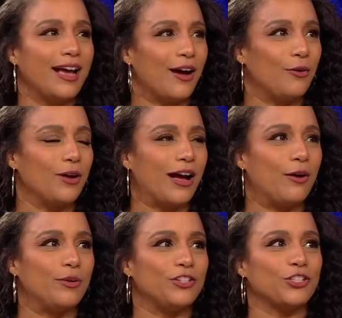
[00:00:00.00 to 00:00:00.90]
How
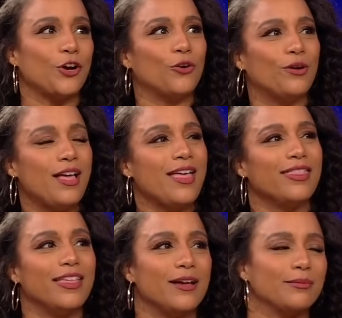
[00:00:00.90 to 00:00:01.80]
we show
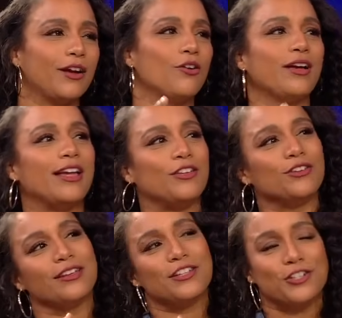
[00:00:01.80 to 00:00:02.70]
them like, okay, you
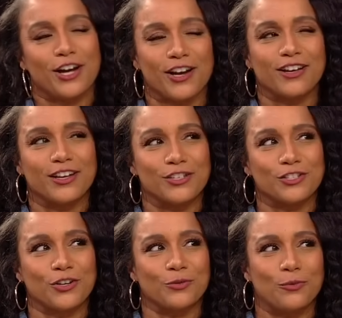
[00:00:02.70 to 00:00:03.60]
could get your haircut a
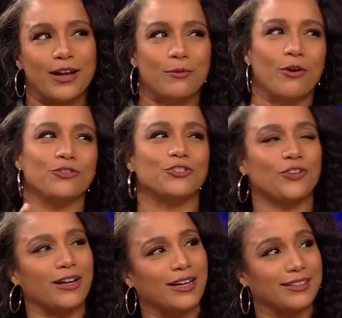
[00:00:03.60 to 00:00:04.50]
certain way. Why don't you
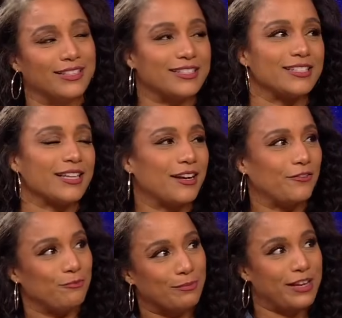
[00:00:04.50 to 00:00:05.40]
try like this? This kind
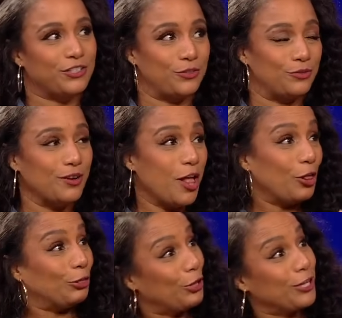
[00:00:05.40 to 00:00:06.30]
of makes you
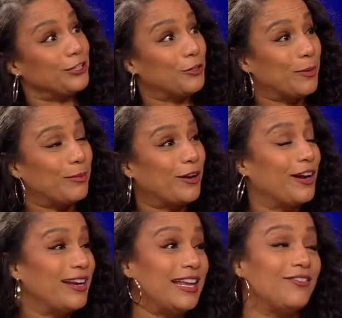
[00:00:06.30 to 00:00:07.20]
look a little bit better.
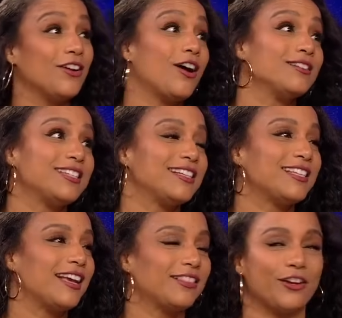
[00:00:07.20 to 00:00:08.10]
And even on
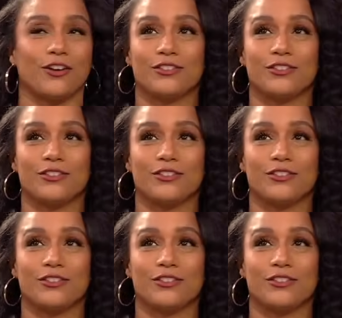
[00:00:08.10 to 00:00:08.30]
TikTok,